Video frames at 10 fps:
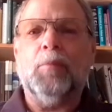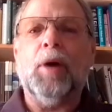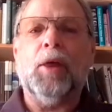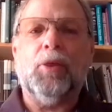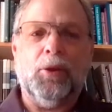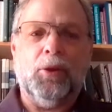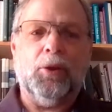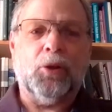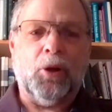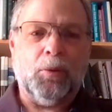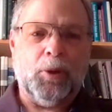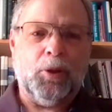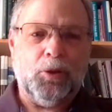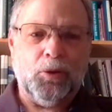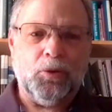the method that
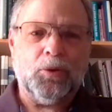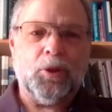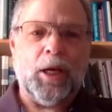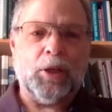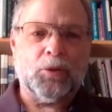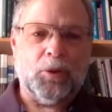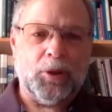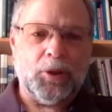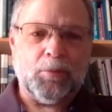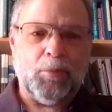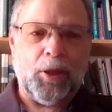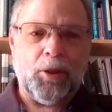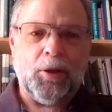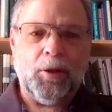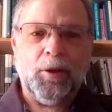Darwin used, the naturalistic
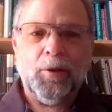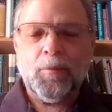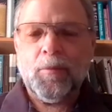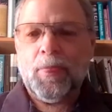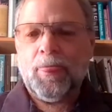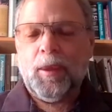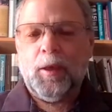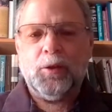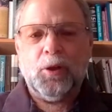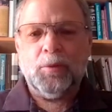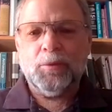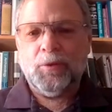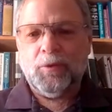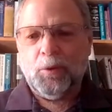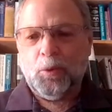method. In terms
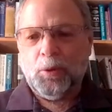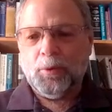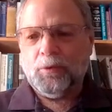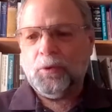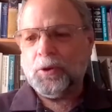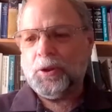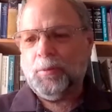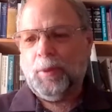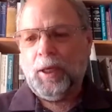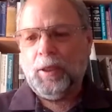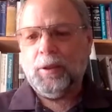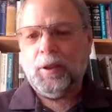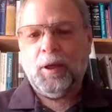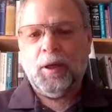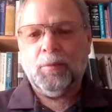of the Wilberforce debate,
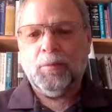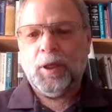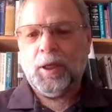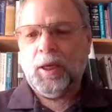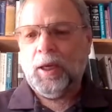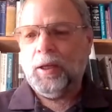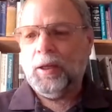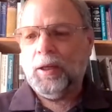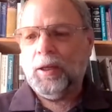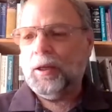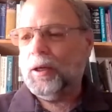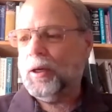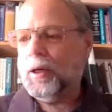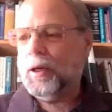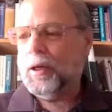again,
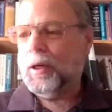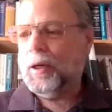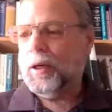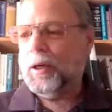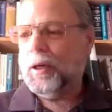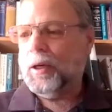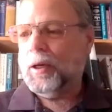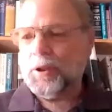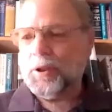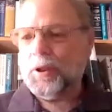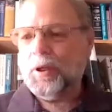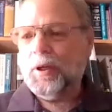previously,